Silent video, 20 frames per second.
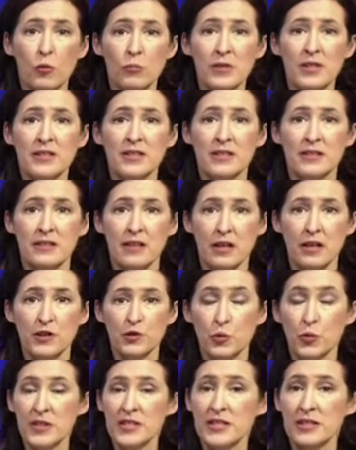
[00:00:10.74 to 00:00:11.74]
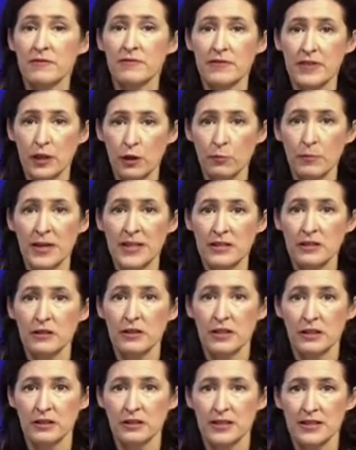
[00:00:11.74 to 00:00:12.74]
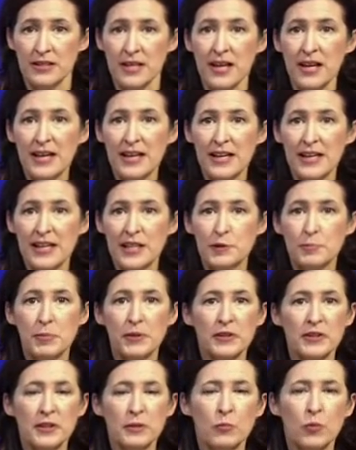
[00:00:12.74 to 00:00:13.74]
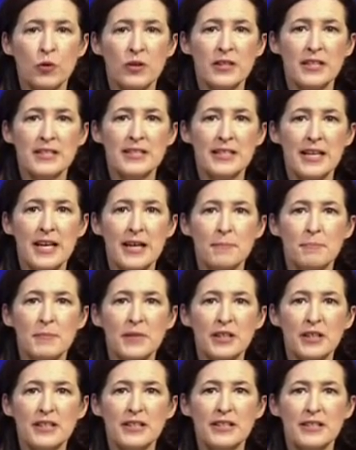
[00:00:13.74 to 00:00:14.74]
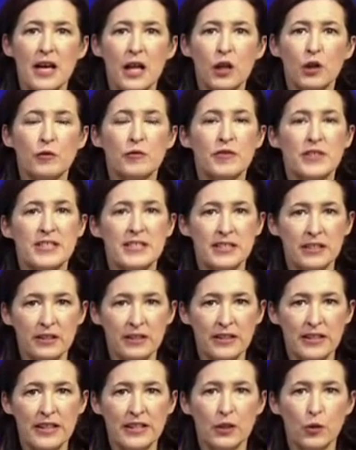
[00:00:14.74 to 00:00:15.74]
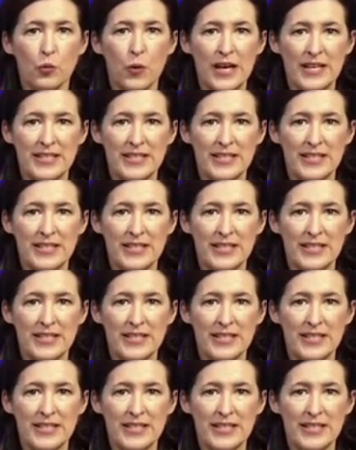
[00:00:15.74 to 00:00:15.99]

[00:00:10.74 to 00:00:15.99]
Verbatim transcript: homeless adults with severe mental illness is building more than $10 million facility in